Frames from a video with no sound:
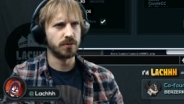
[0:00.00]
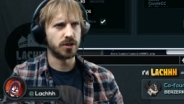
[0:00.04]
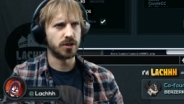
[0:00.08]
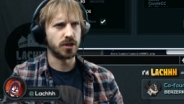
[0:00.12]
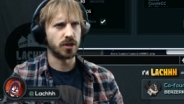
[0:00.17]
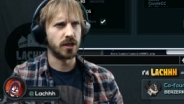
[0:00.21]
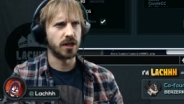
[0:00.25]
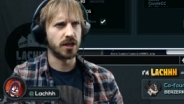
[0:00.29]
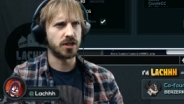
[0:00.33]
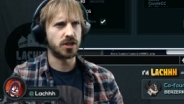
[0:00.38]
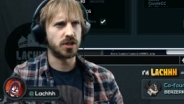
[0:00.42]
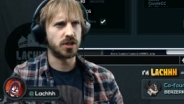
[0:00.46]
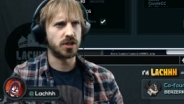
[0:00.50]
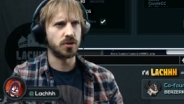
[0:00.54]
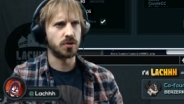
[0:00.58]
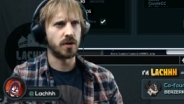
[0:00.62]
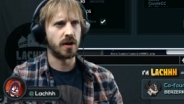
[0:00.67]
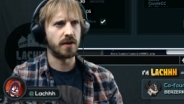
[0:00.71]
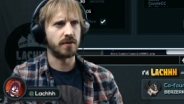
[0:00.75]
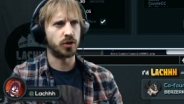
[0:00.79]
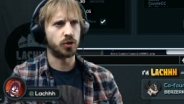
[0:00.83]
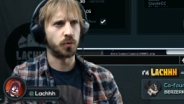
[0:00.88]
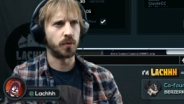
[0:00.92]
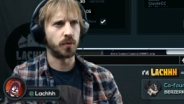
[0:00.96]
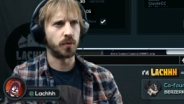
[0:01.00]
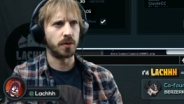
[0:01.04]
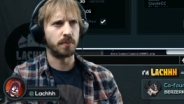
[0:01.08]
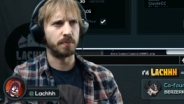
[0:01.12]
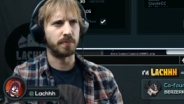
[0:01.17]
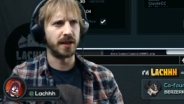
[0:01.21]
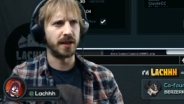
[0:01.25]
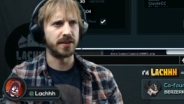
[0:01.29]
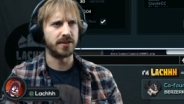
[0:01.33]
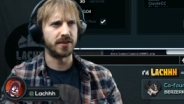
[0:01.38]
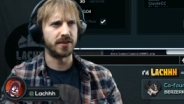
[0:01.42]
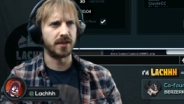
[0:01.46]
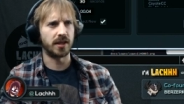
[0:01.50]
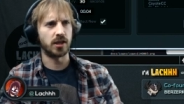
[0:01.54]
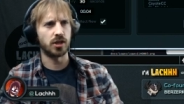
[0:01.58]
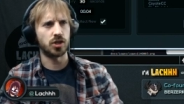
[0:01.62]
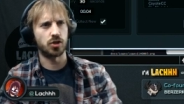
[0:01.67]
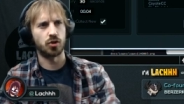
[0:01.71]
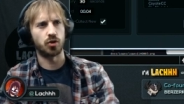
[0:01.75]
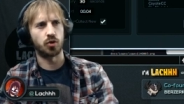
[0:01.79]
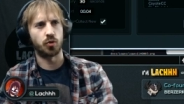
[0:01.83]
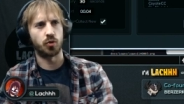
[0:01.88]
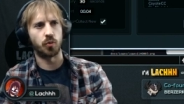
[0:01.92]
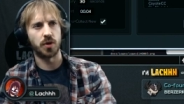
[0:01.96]
So let's do a twi plane tickets
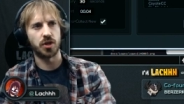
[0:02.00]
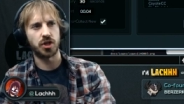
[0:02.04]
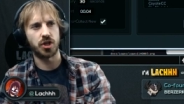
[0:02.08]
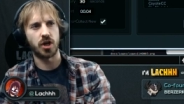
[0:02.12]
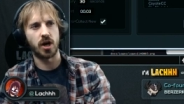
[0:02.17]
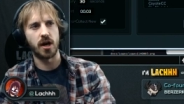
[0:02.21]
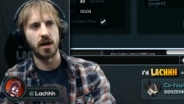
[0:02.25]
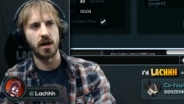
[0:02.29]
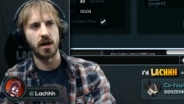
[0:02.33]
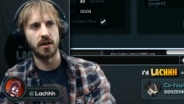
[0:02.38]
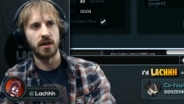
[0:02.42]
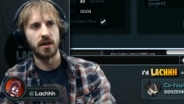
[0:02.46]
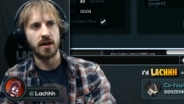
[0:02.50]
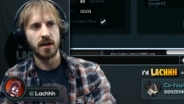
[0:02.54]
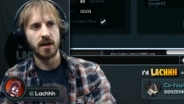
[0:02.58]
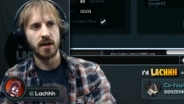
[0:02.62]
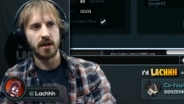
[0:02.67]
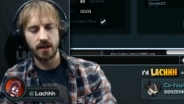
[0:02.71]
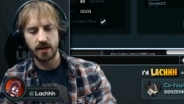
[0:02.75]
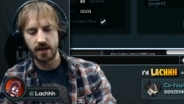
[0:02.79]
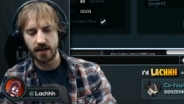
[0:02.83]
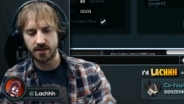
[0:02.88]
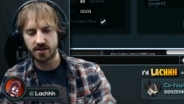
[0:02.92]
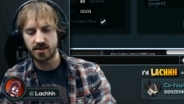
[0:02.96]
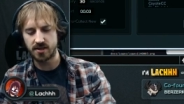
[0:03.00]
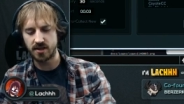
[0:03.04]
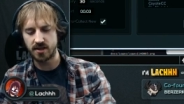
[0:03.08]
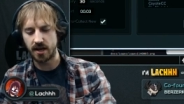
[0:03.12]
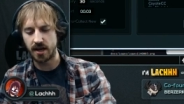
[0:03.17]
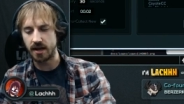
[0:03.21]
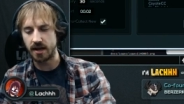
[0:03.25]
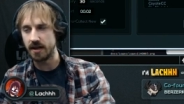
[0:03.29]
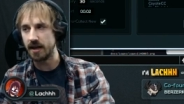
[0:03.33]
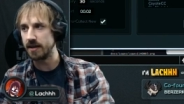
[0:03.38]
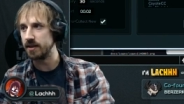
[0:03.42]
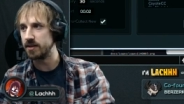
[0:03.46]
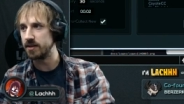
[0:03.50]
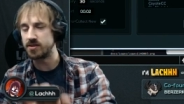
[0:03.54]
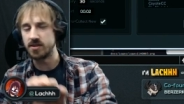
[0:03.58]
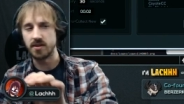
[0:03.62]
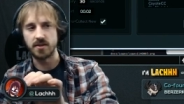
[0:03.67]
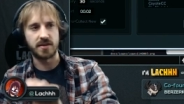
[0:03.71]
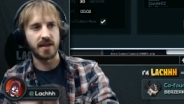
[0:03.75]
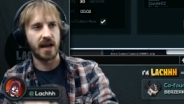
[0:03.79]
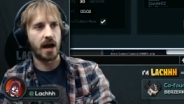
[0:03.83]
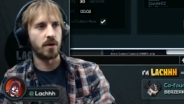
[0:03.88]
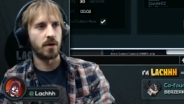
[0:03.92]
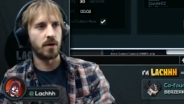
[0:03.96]
to TwitchCon. Let's say that it's a
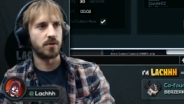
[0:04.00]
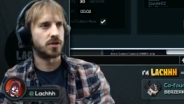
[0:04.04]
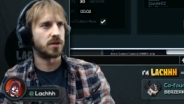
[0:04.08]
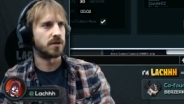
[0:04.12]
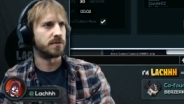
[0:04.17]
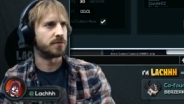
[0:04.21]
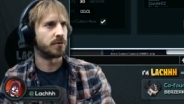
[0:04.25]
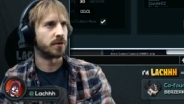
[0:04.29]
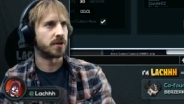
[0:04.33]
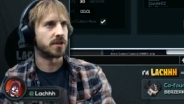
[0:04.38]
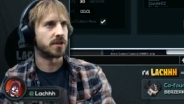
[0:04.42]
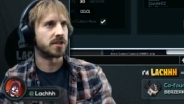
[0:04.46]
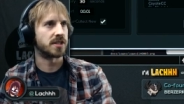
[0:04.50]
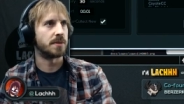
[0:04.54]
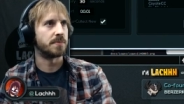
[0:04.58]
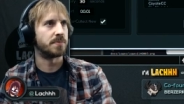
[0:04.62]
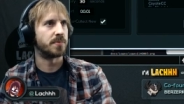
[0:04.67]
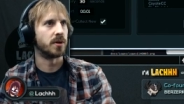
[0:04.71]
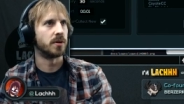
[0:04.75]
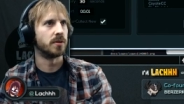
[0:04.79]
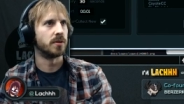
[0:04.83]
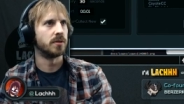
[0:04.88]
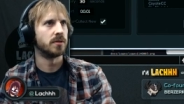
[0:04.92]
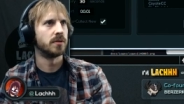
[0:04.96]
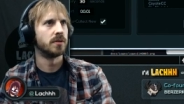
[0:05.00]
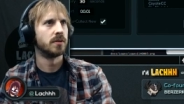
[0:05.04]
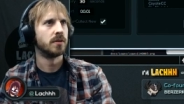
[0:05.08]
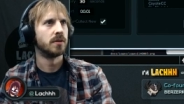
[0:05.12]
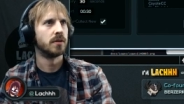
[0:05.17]
thousand, for example.